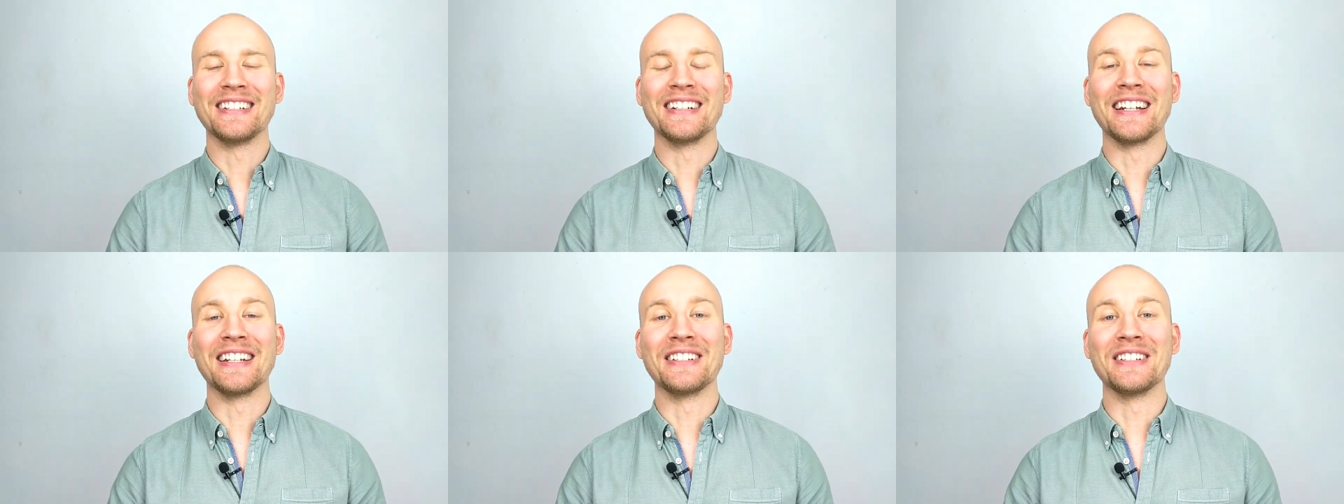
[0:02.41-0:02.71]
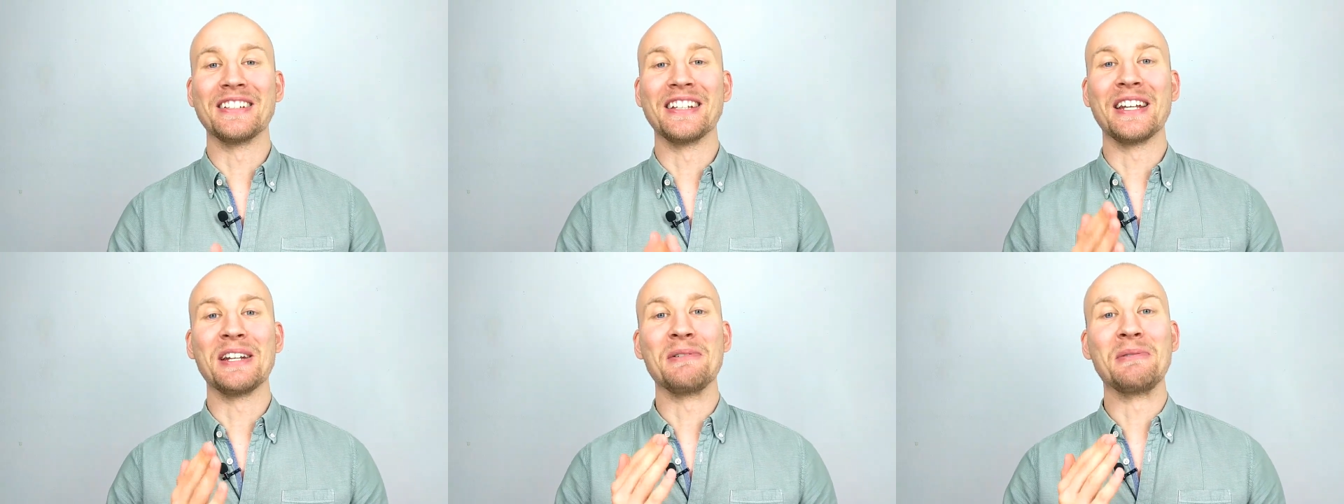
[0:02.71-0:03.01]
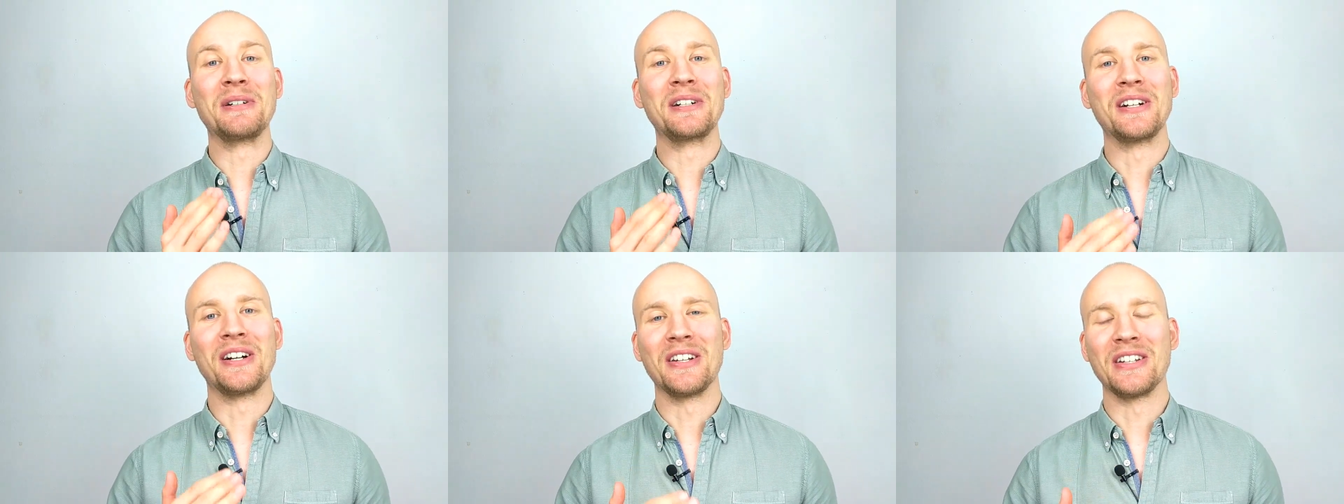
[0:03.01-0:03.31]
and today we're
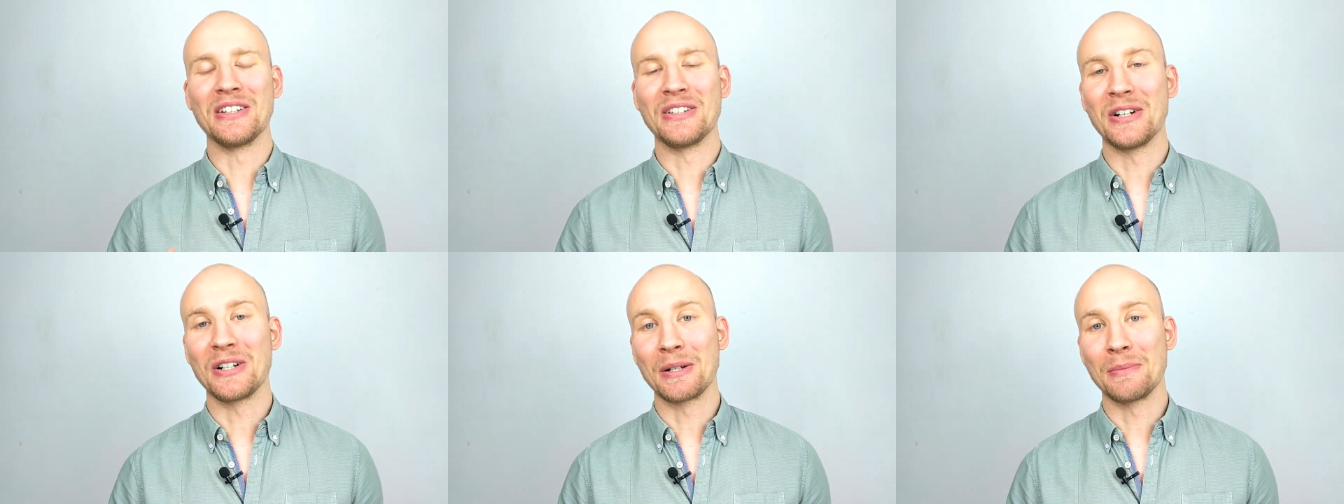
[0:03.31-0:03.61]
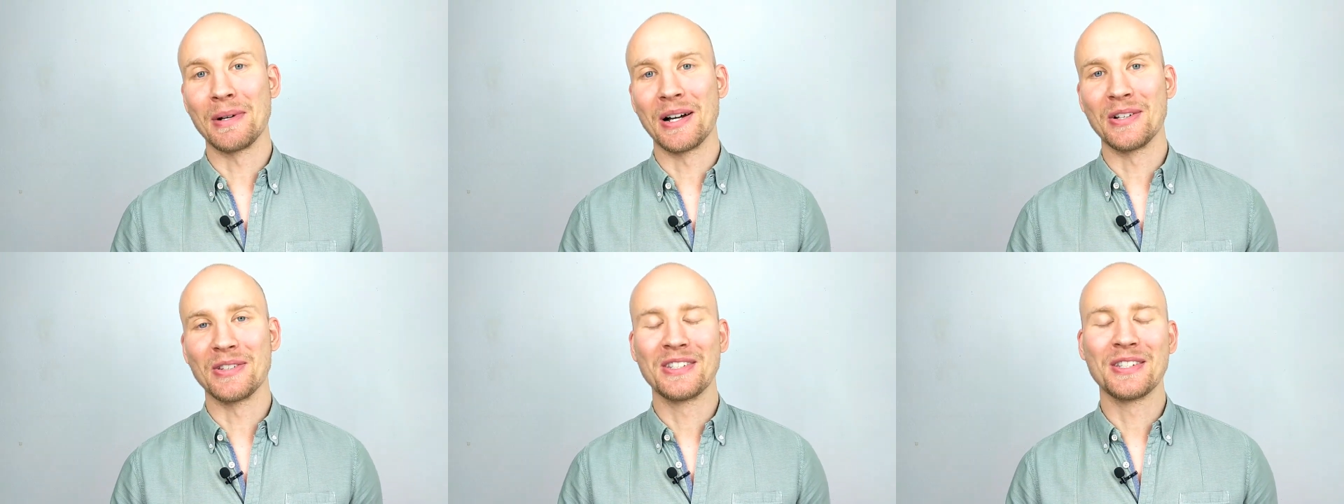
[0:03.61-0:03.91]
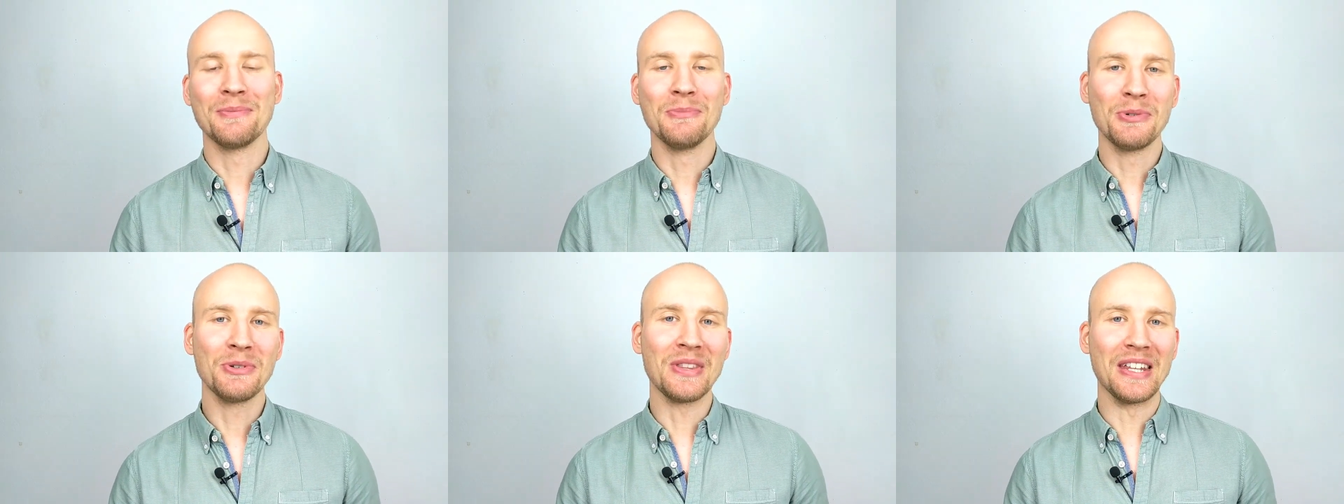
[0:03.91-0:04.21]
going to talk about
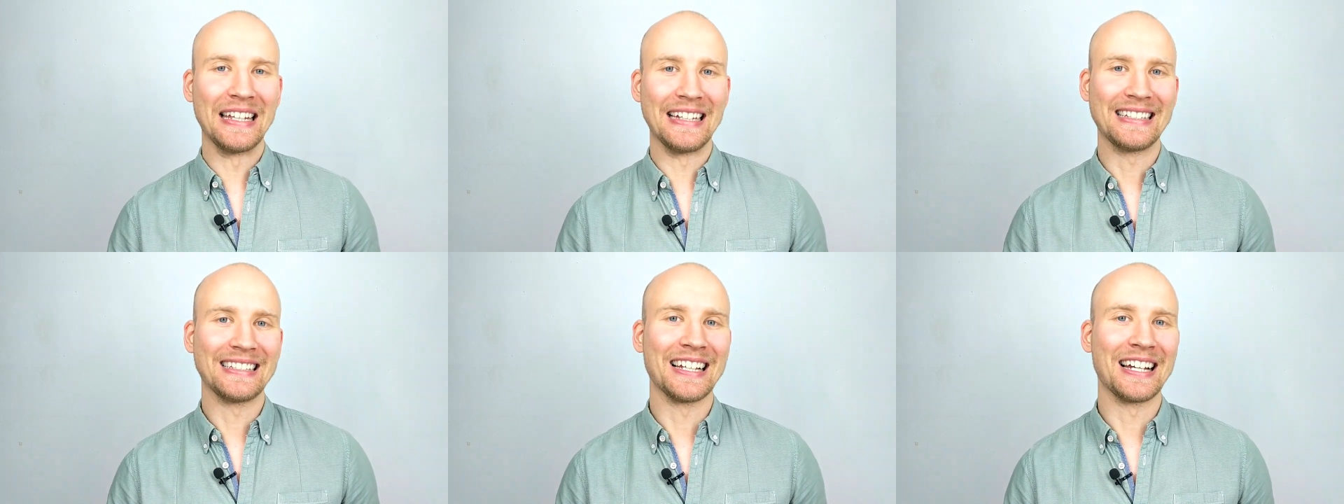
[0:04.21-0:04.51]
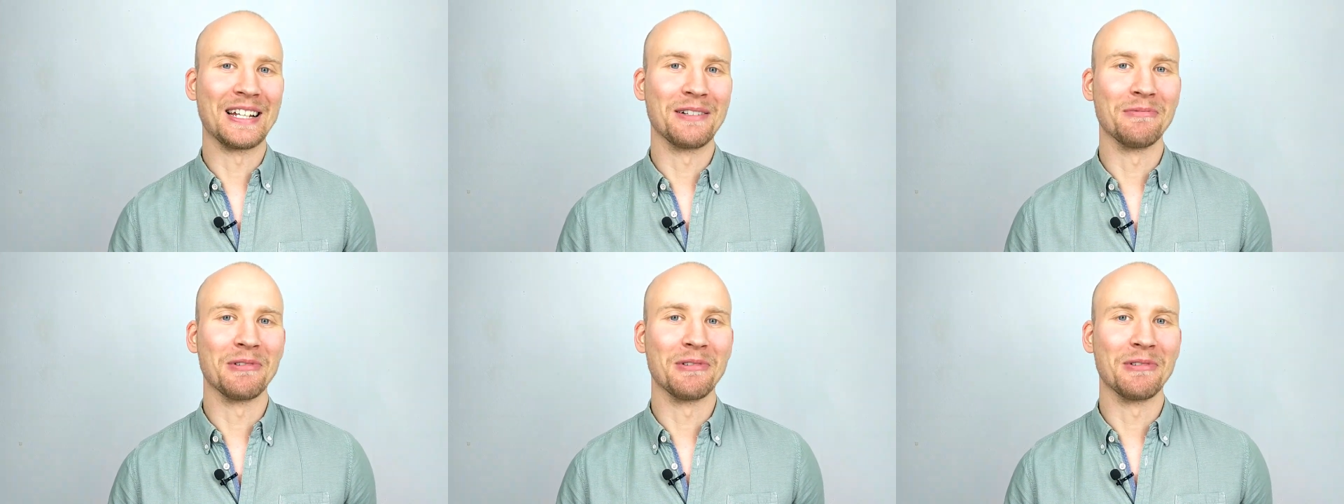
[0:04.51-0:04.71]
smoothies and